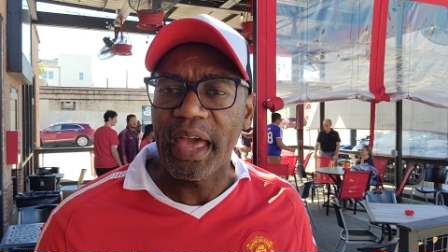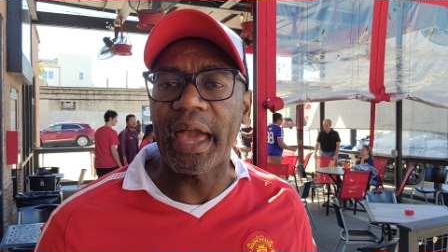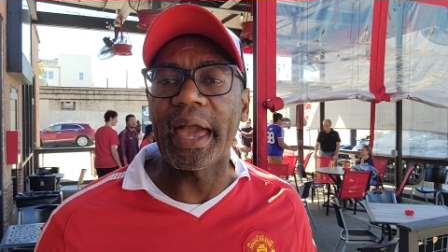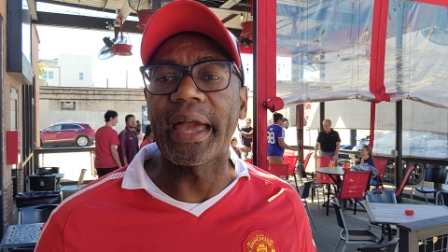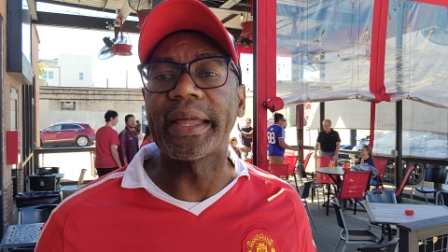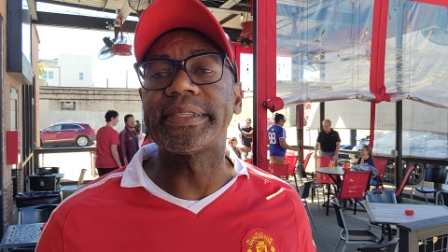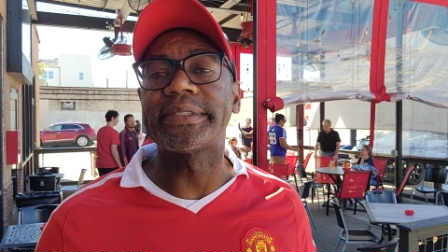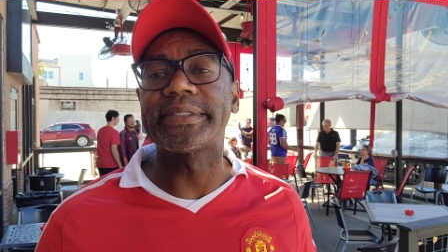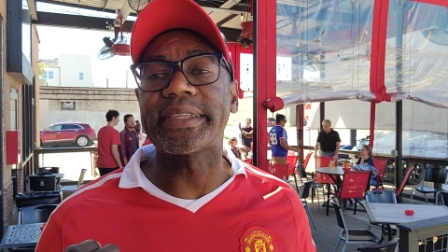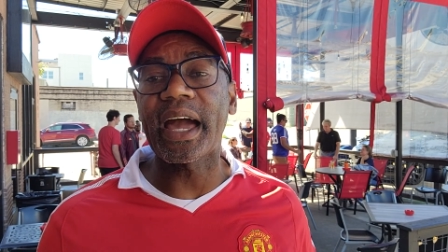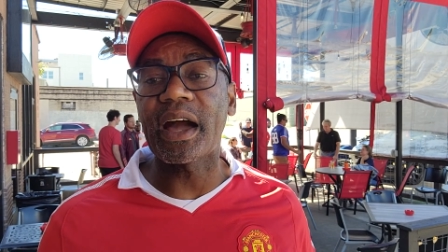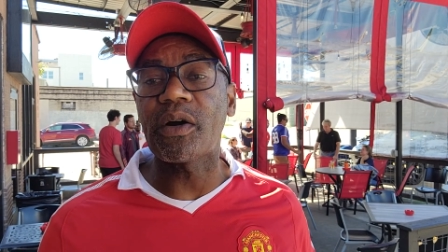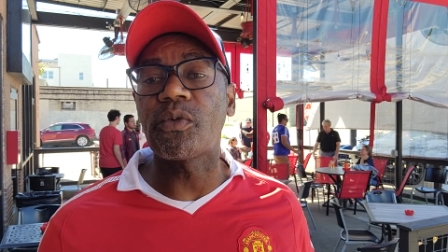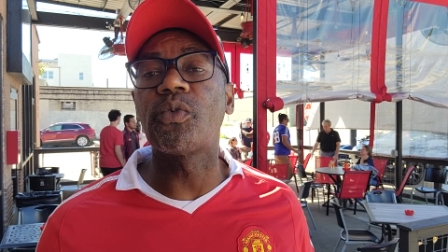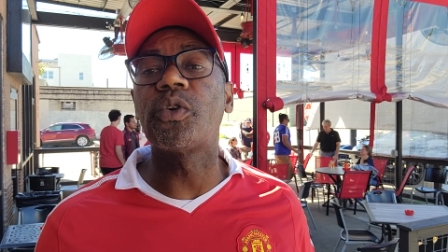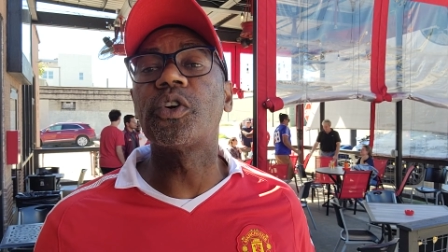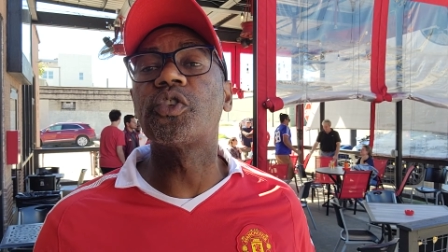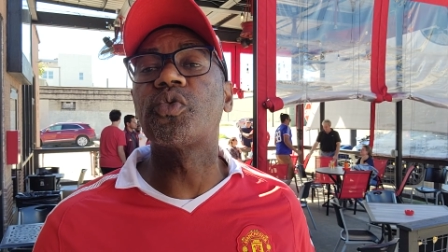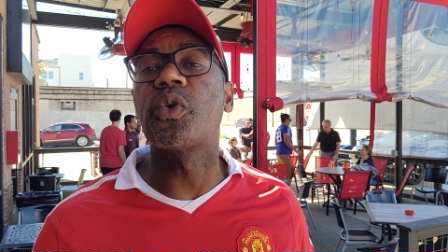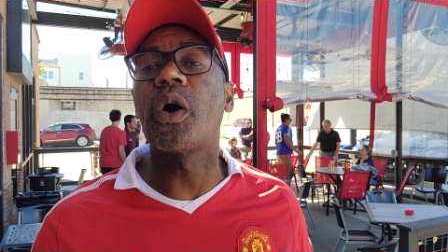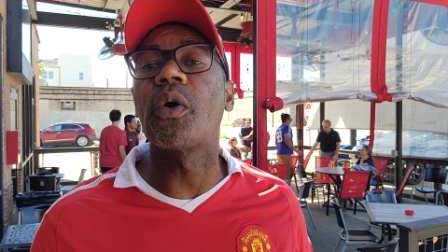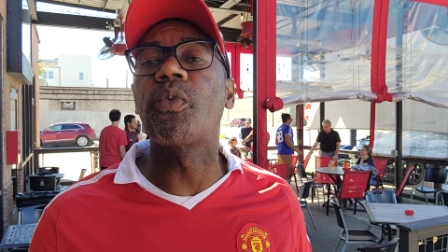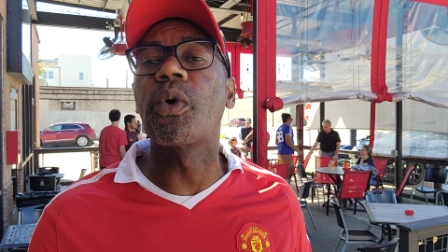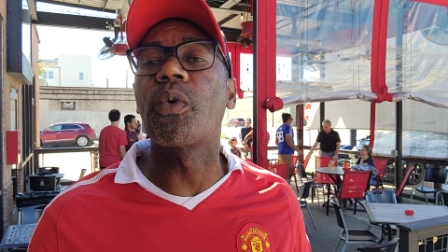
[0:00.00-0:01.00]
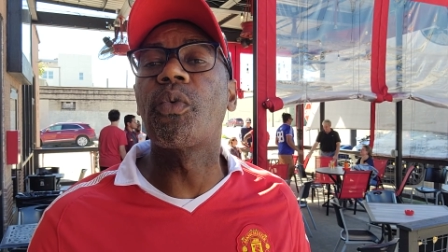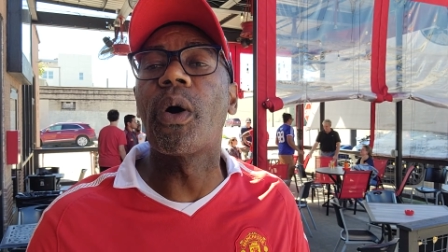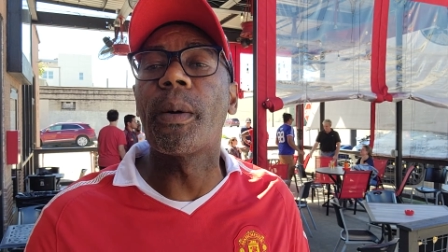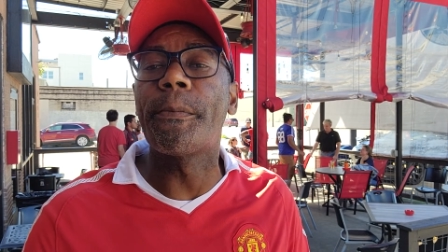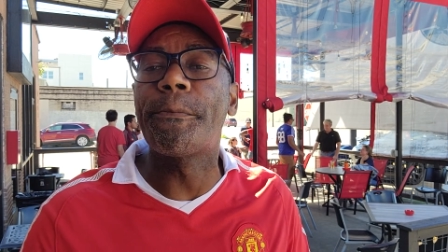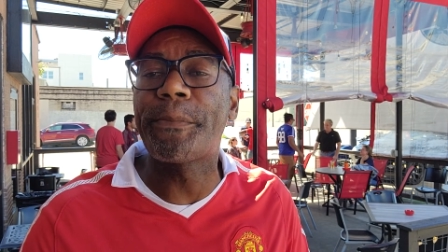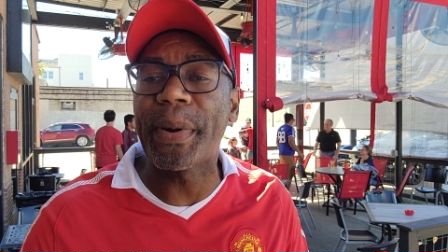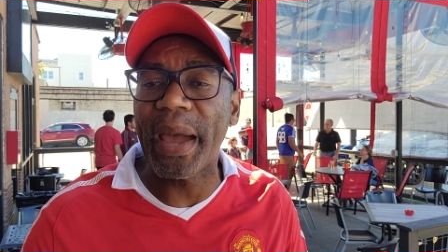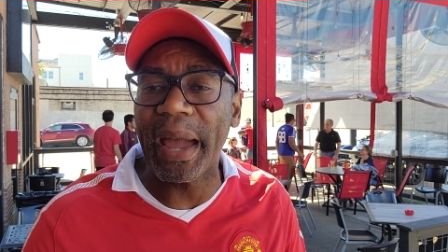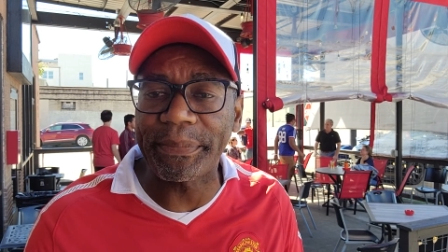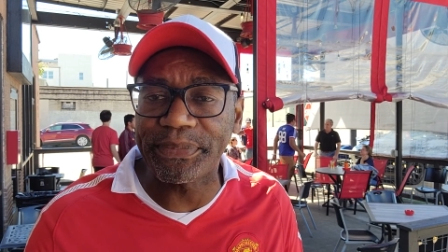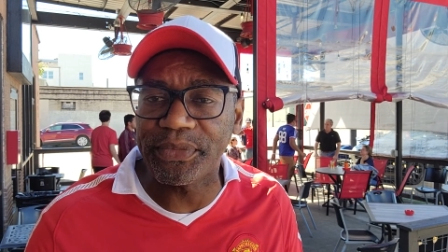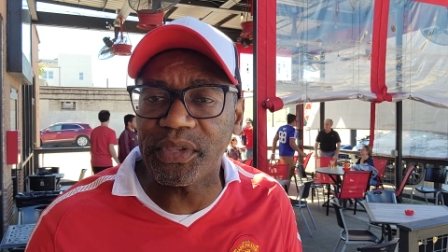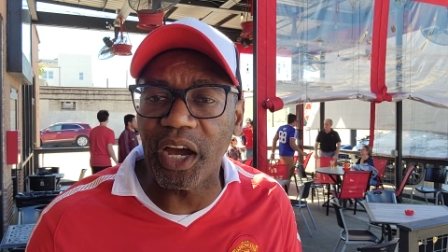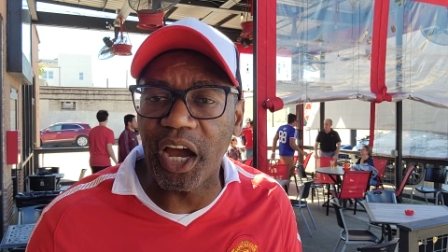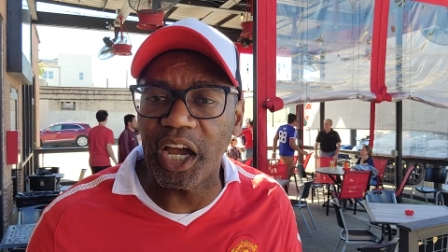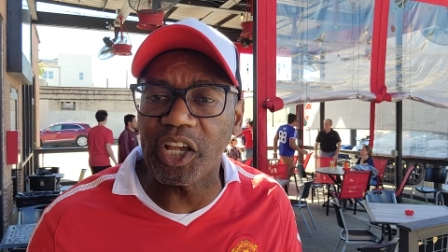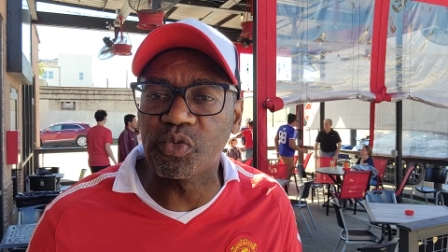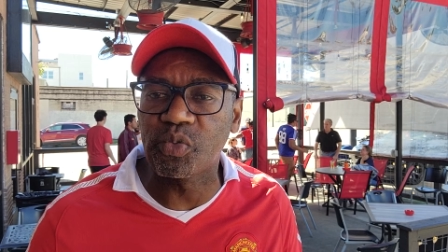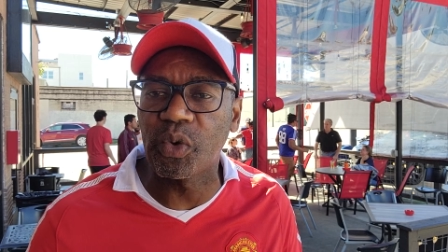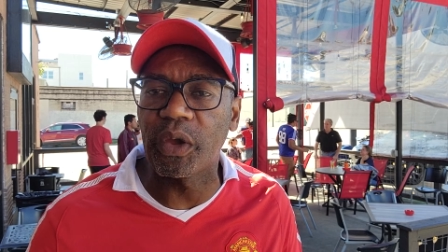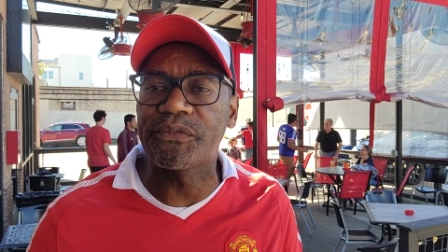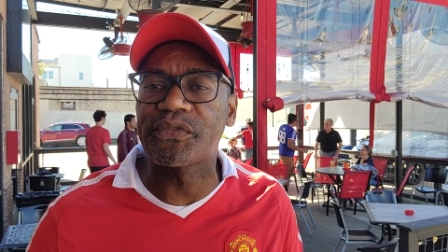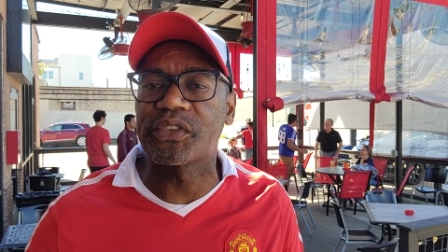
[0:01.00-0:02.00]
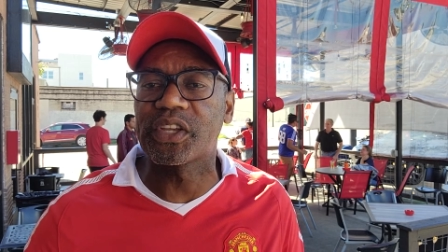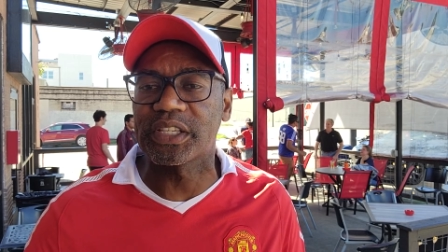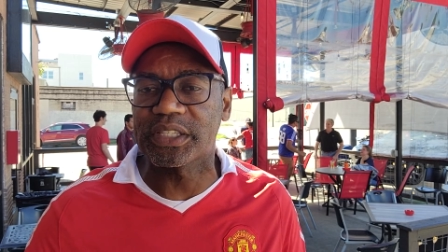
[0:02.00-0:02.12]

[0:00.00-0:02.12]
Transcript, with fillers: And that was what we were baptized with